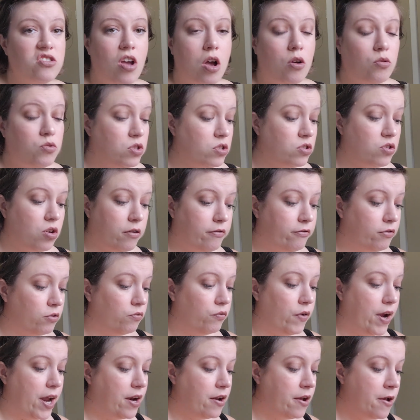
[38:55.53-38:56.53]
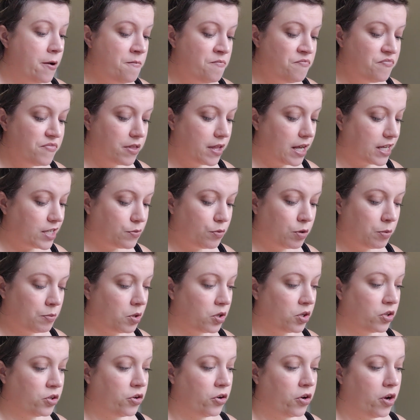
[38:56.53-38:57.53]
I'll just go for a red. That's what
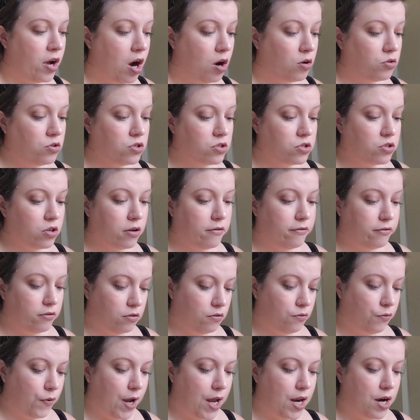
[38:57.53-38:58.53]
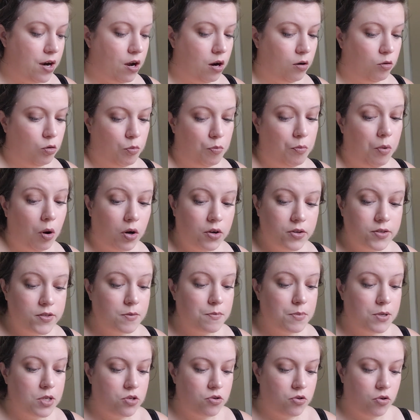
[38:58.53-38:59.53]
I'm going to do. I'll just go for a red. I'll post
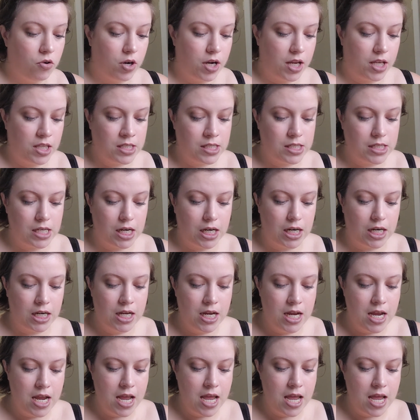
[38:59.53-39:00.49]
the picture on Insta.